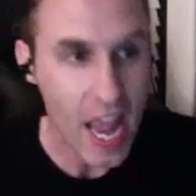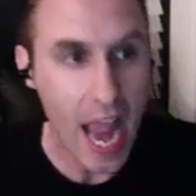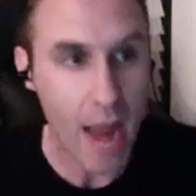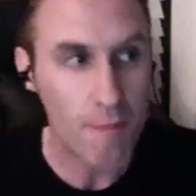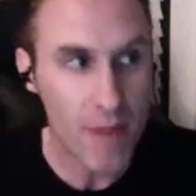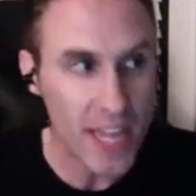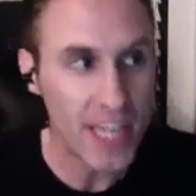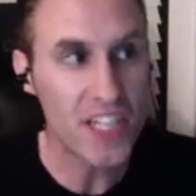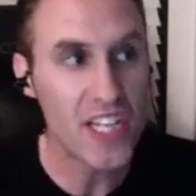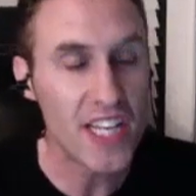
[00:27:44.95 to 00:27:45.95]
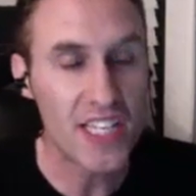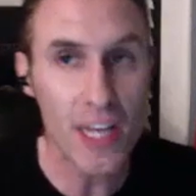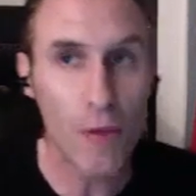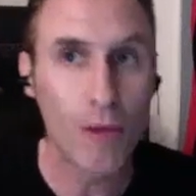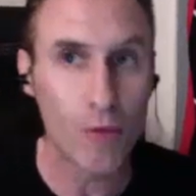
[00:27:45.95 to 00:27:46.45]
And being in
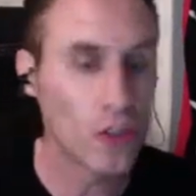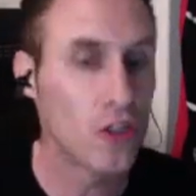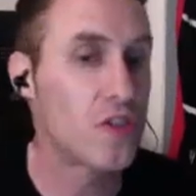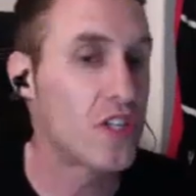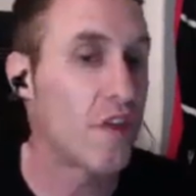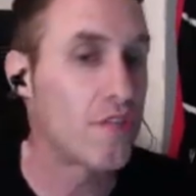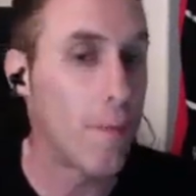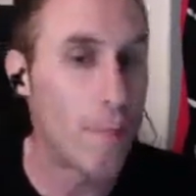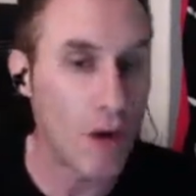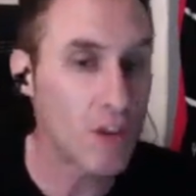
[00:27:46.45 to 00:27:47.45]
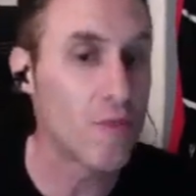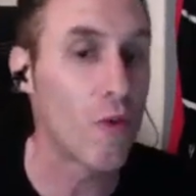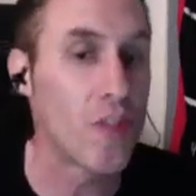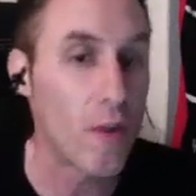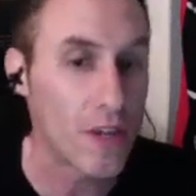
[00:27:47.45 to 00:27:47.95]
DC, we were close enough to
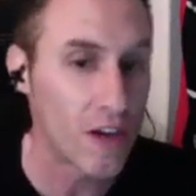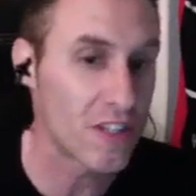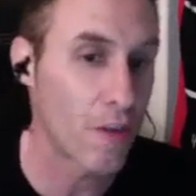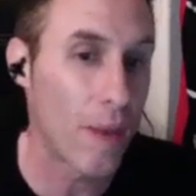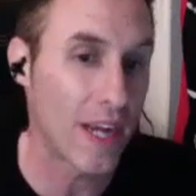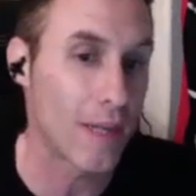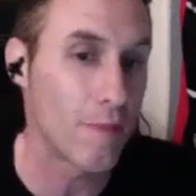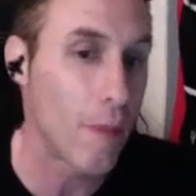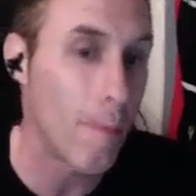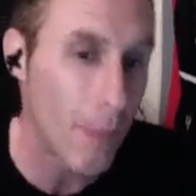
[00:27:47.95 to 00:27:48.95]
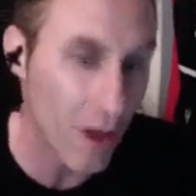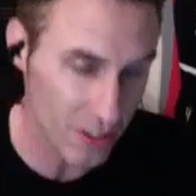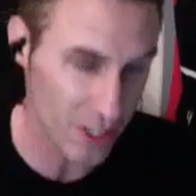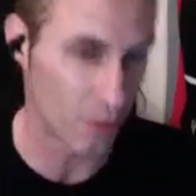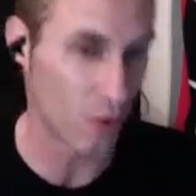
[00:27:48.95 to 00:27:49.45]
Baltimore that we also picked up the
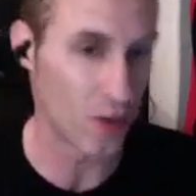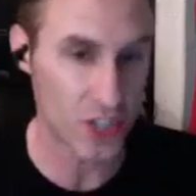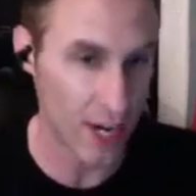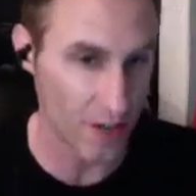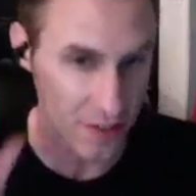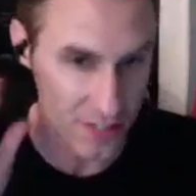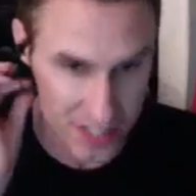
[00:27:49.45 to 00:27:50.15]
Baltimore channels.